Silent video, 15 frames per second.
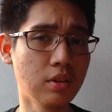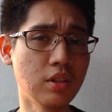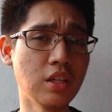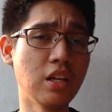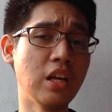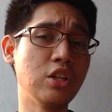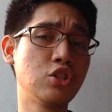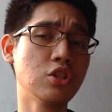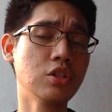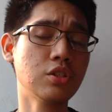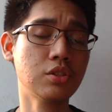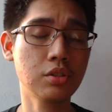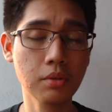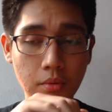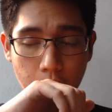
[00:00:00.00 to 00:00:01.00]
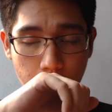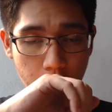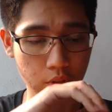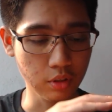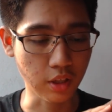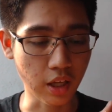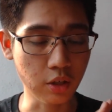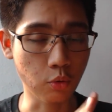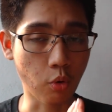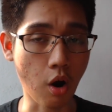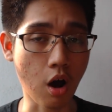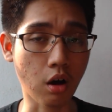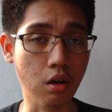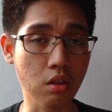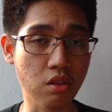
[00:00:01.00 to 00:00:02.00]
Teenagers can
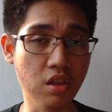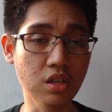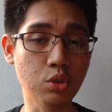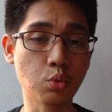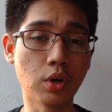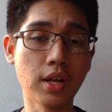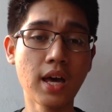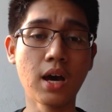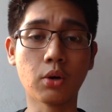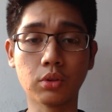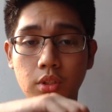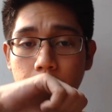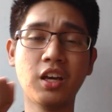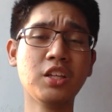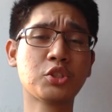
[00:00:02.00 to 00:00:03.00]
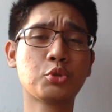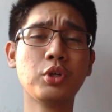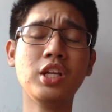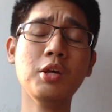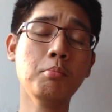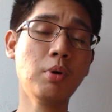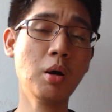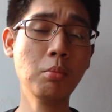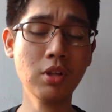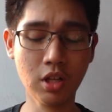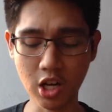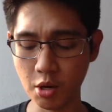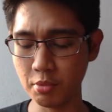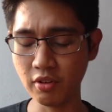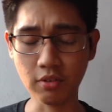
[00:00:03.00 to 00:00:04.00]
rock this one out. It's really
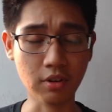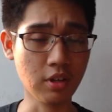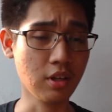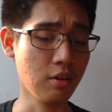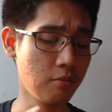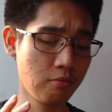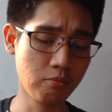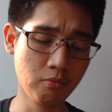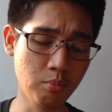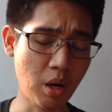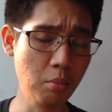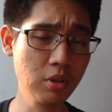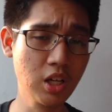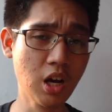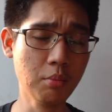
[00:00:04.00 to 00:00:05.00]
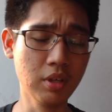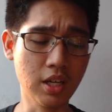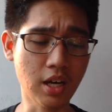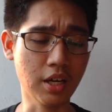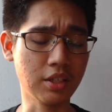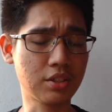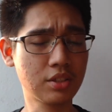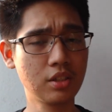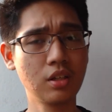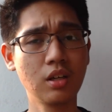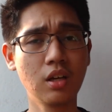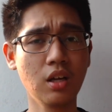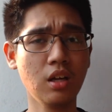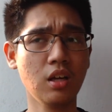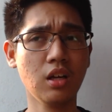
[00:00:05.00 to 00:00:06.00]
bubblegummy, guys.
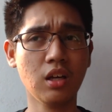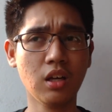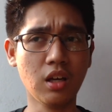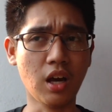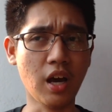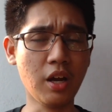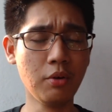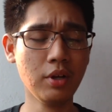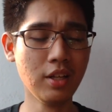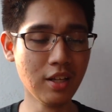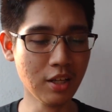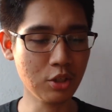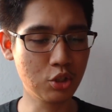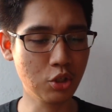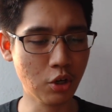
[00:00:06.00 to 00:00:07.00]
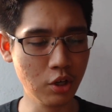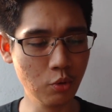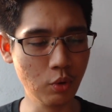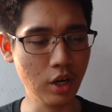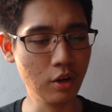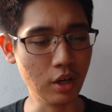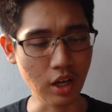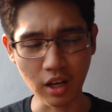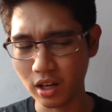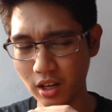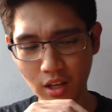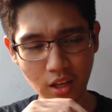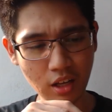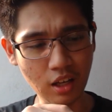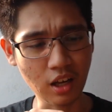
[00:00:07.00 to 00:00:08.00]
I really enjoy
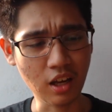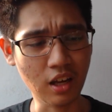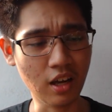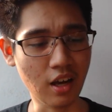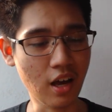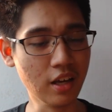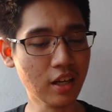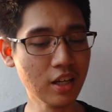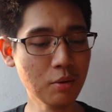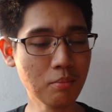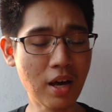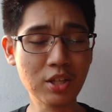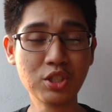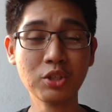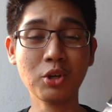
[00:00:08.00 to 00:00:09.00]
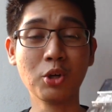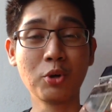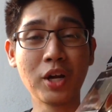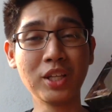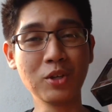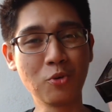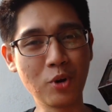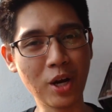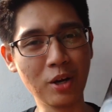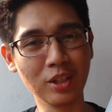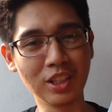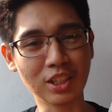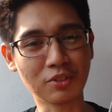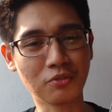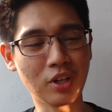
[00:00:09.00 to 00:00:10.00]
I can imagine already
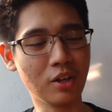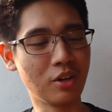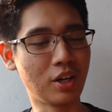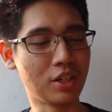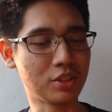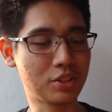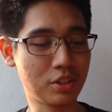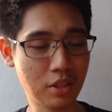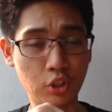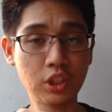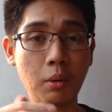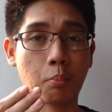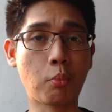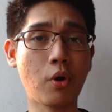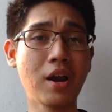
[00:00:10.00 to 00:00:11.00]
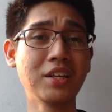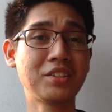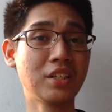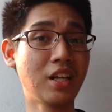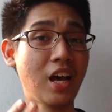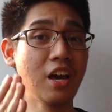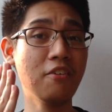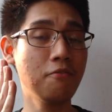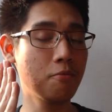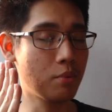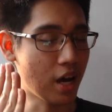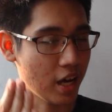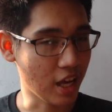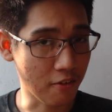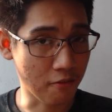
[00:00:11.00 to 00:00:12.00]
wearing this fragrance. For the price that
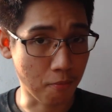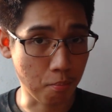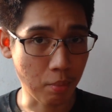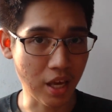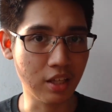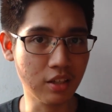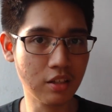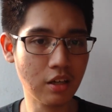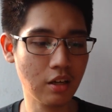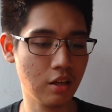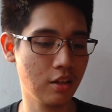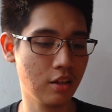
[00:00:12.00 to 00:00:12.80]
I have paid